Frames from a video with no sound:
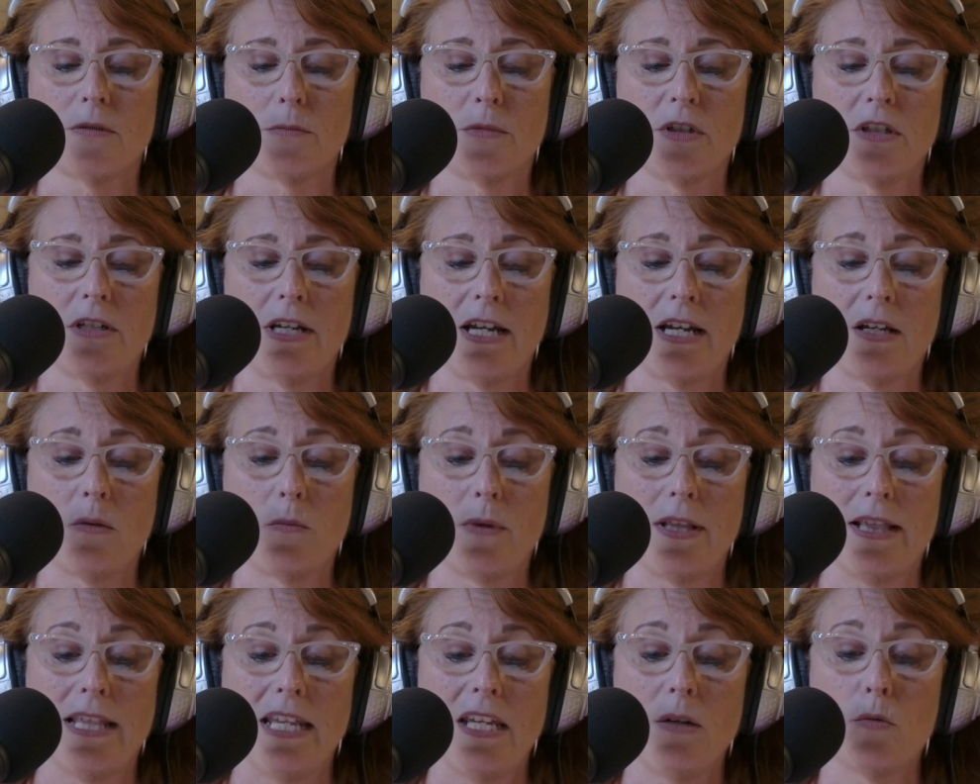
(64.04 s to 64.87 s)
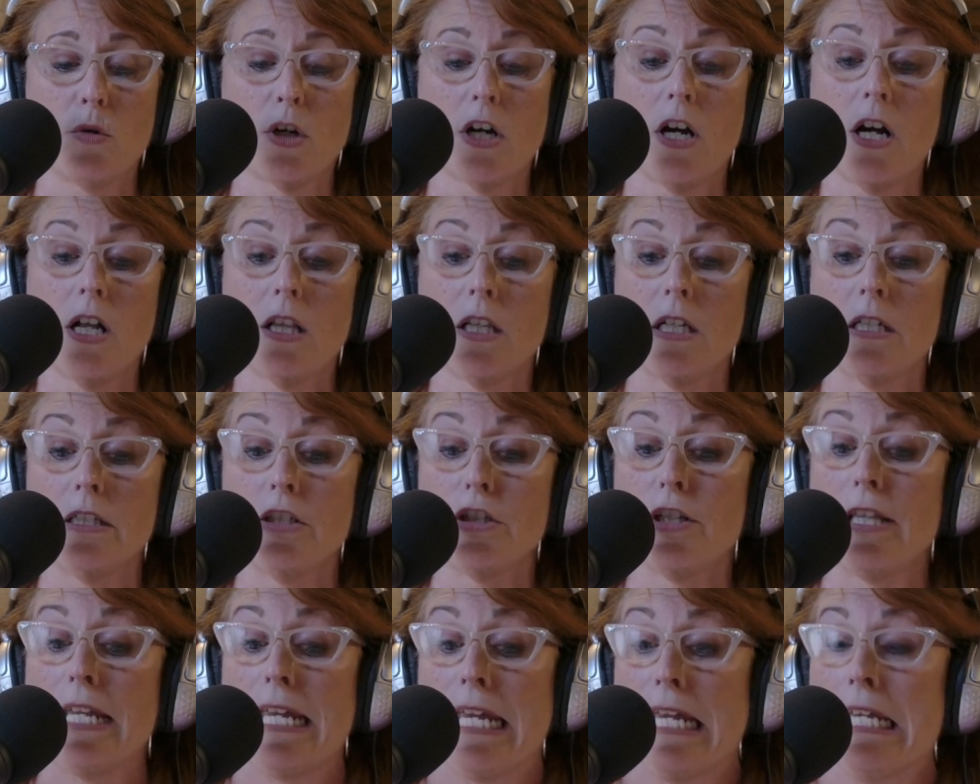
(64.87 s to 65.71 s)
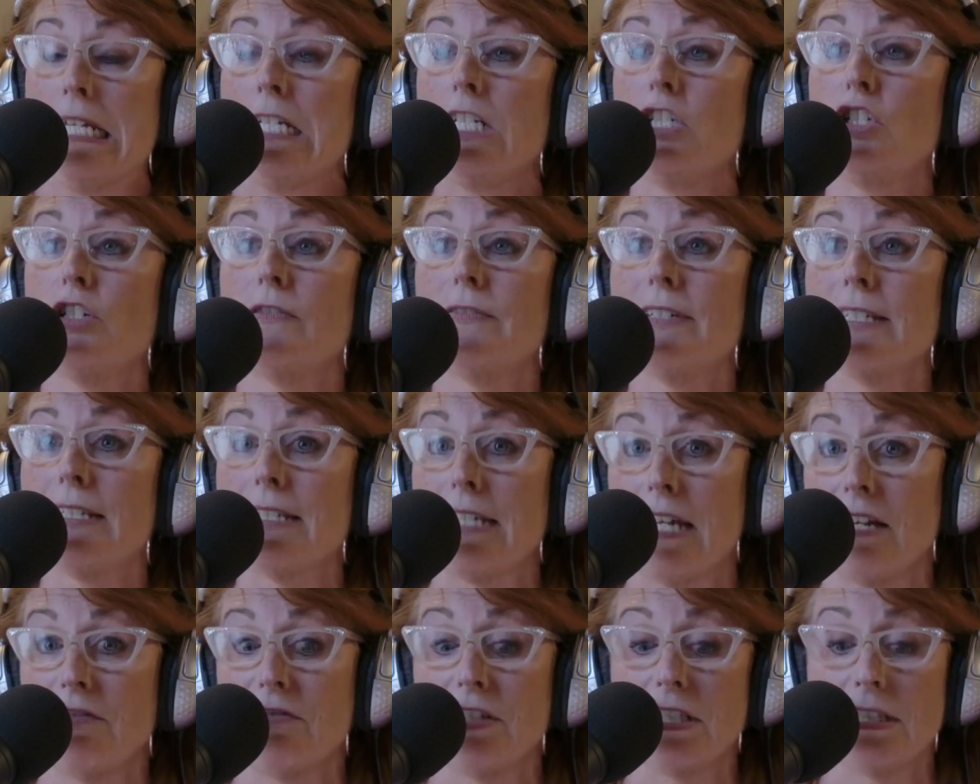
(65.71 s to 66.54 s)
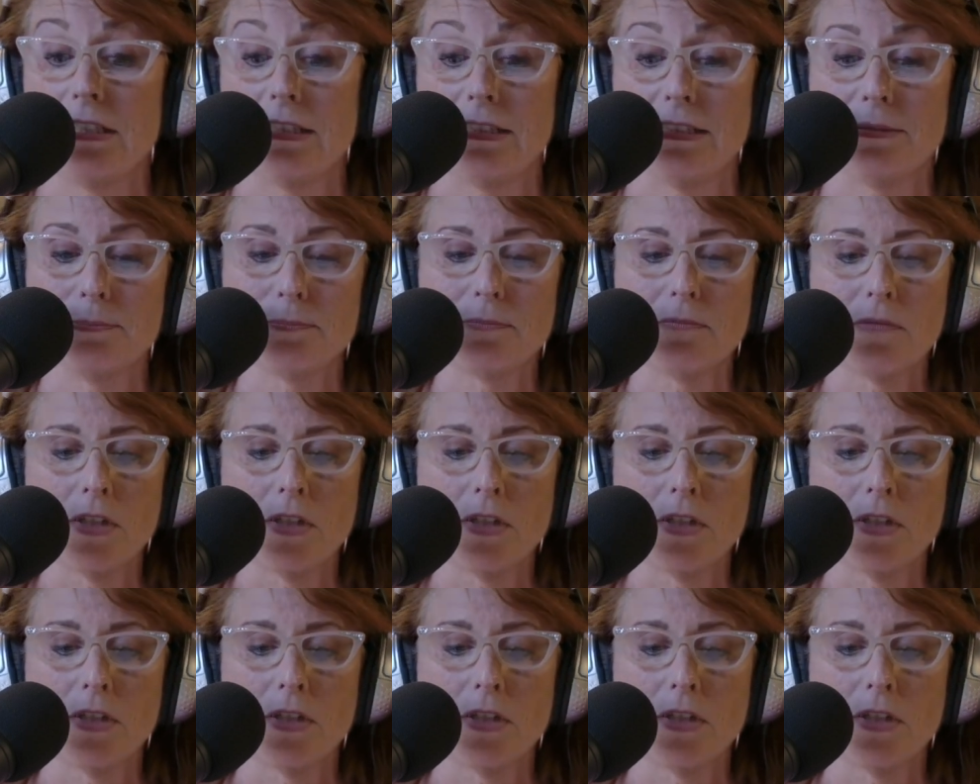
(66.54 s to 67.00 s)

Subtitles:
from their dad when they were all under the age of 7.